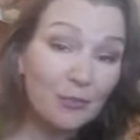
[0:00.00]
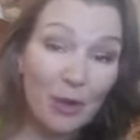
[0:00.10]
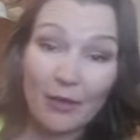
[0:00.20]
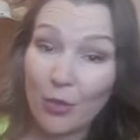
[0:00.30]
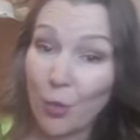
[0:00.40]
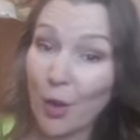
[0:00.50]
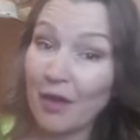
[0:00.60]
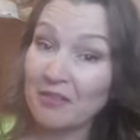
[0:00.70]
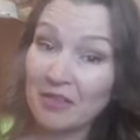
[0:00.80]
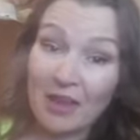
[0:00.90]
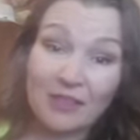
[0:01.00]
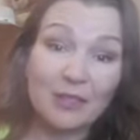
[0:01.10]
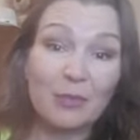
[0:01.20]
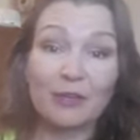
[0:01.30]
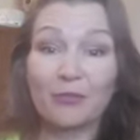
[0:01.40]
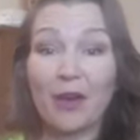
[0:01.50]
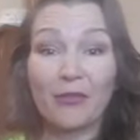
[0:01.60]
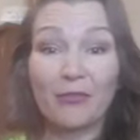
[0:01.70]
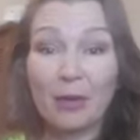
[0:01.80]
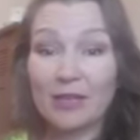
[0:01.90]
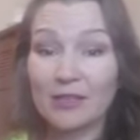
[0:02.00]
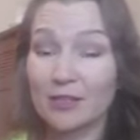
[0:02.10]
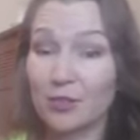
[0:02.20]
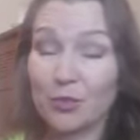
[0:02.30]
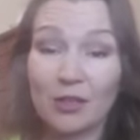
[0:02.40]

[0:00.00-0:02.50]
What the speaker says: By the way, it takes about 5 minutes to